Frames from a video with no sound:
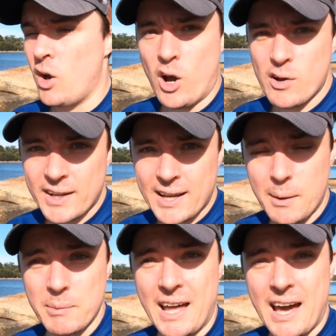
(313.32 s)

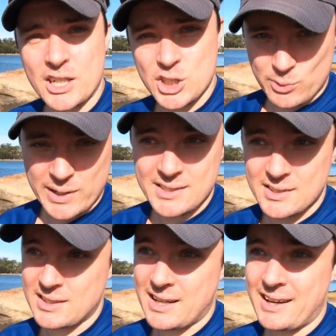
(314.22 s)
overcome it, how to treat
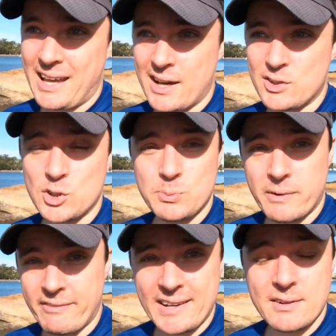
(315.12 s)
it, and how to
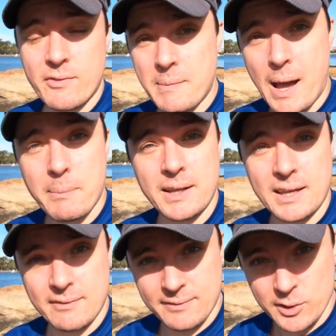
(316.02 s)
prevent it from happening
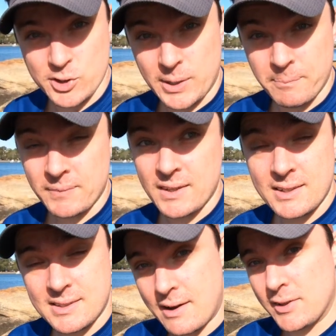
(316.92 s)
in future.
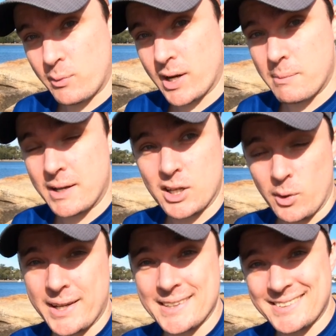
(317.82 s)
Definitely recommend
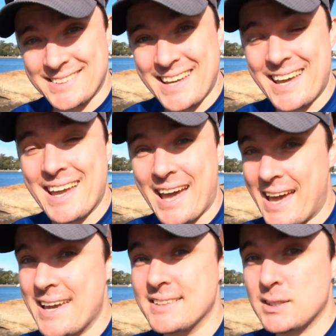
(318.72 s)
going and seeing a